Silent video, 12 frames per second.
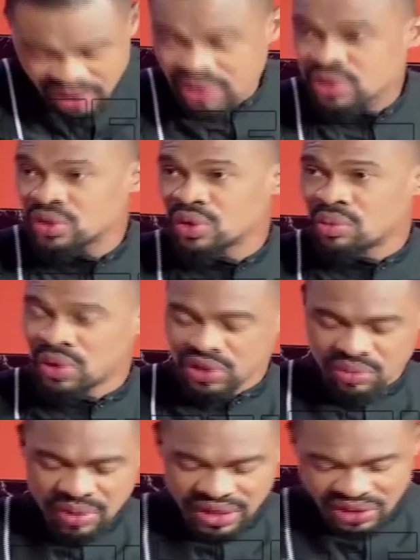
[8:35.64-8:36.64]
Thank you so
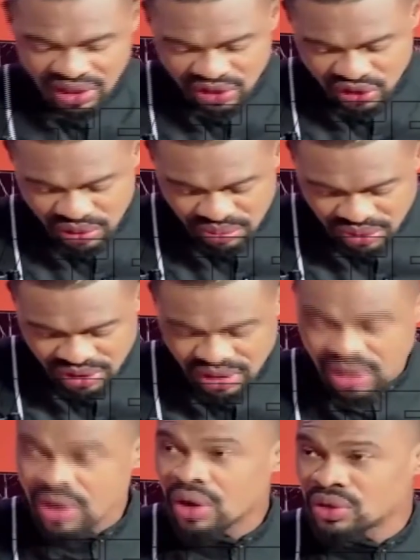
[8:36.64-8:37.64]
much, Barrister James
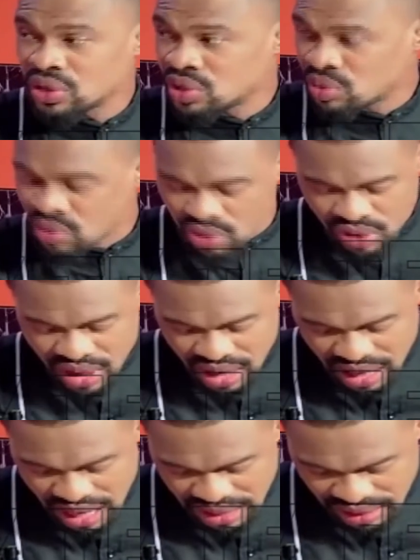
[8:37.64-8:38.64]
Ononiwu
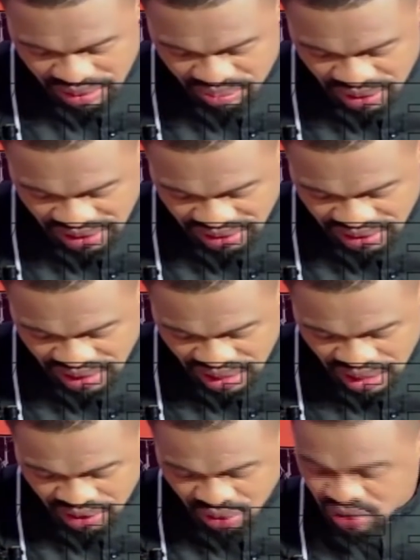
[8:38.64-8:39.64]
and Barrister
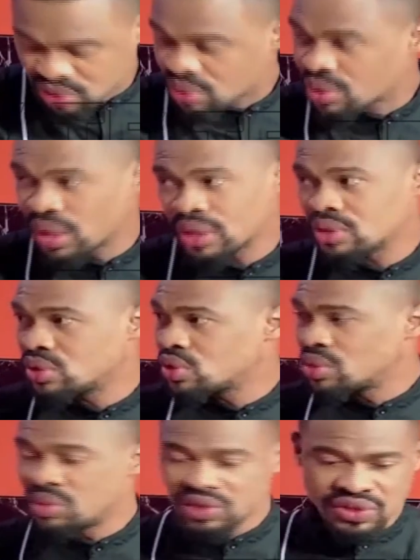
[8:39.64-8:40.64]
Ayosho. Thank you
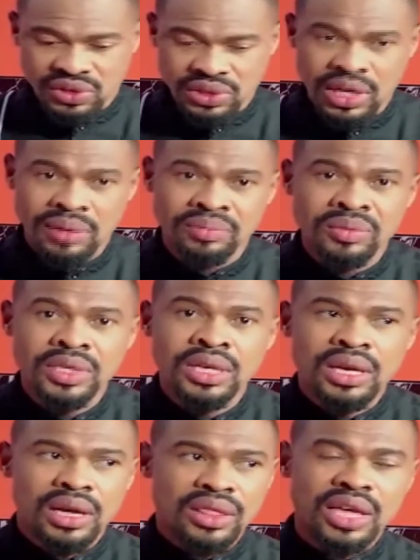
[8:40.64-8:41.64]
so much for your time.
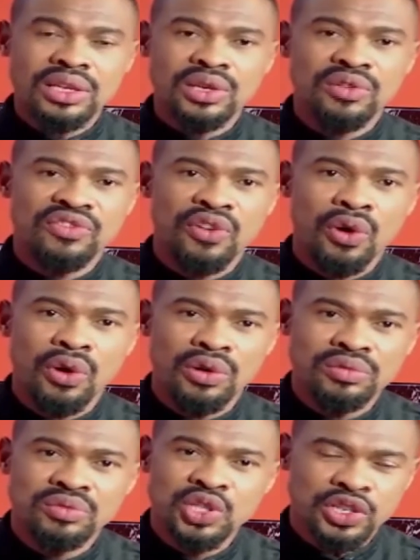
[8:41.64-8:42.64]
Thank you
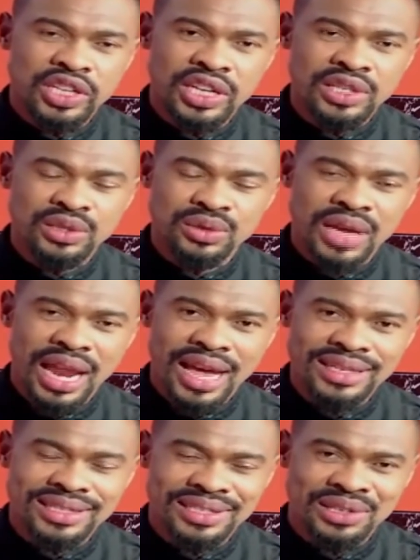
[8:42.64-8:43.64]
for tuning in to
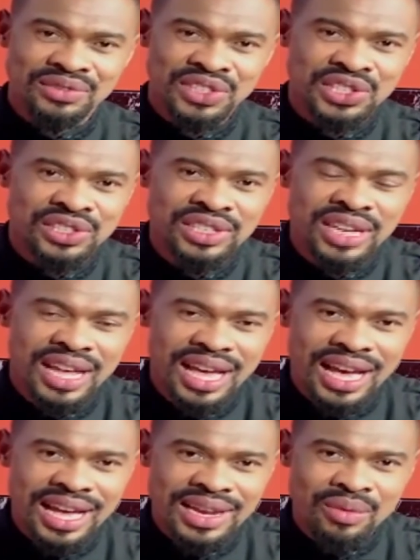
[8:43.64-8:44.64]
Galaxy Television
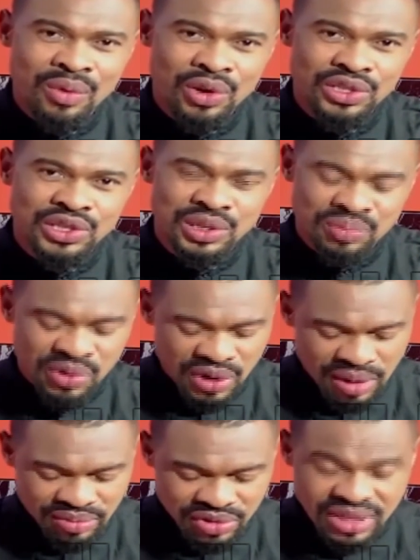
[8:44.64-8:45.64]
and watching the
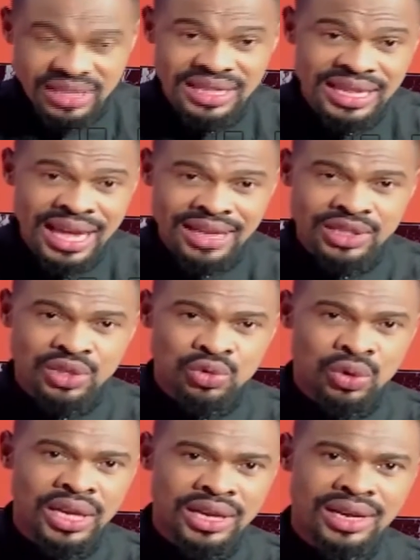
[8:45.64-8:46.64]
program today. Next
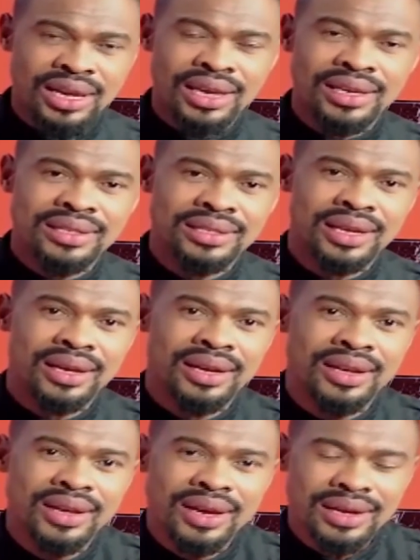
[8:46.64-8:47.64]
week is
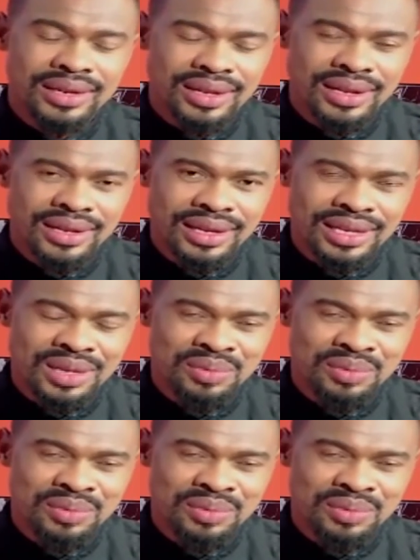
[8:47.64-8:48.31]
another day.